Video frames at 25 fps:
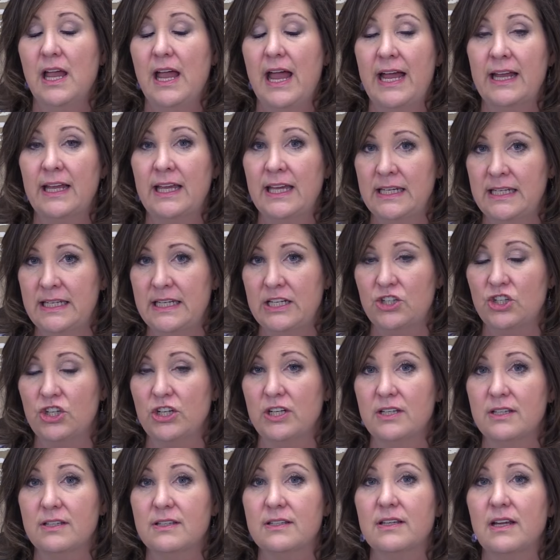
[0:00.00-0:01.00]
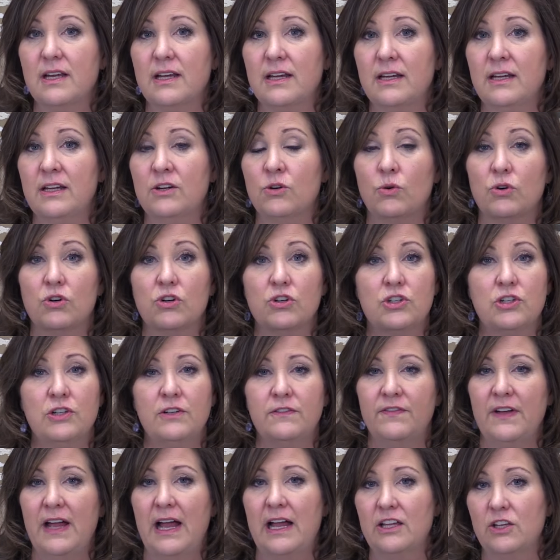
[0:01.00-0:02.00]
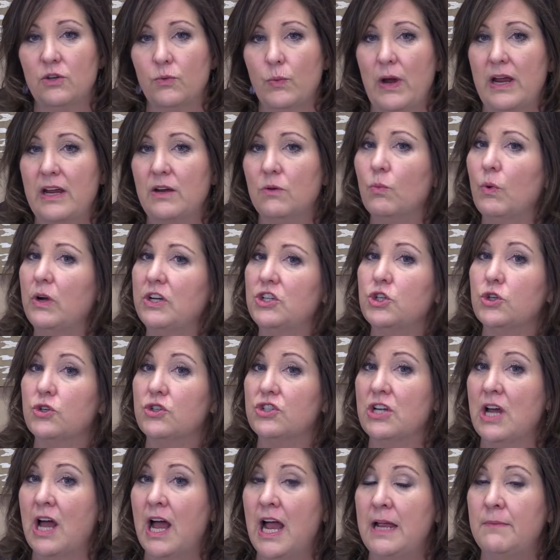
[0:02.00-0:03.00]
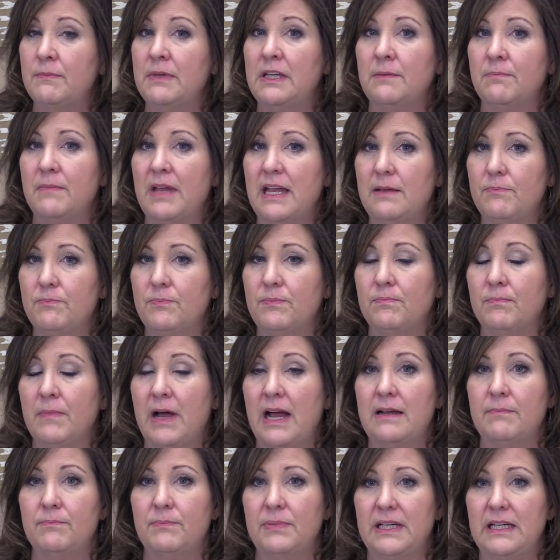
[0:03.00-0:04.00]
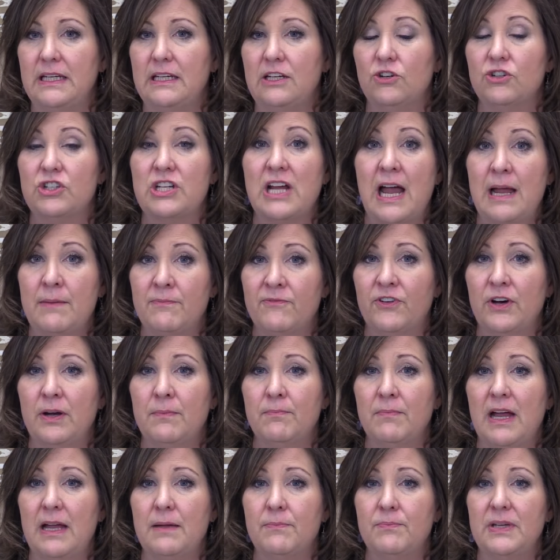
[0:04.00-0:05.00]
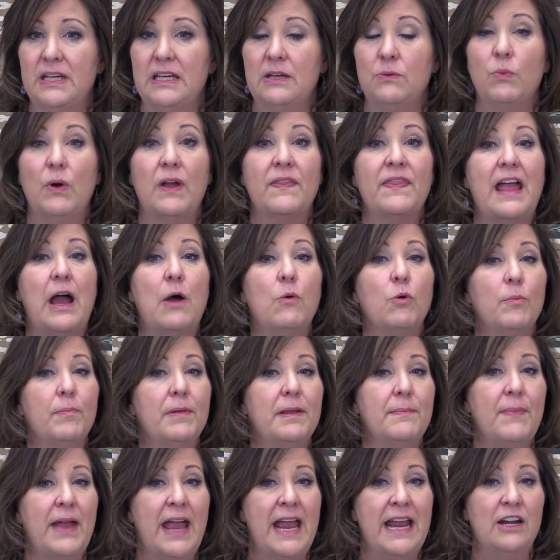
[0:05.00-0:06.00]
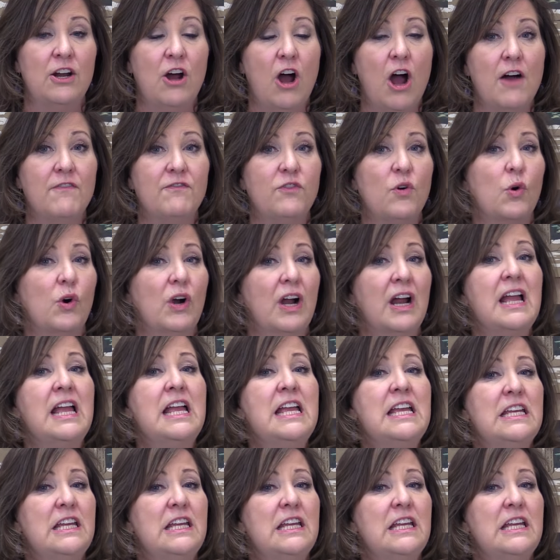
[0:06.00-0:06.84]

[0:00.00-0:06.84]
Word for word: and conditions in order to evaluate what your timing might be, your time frame might be, when that will be paid off, or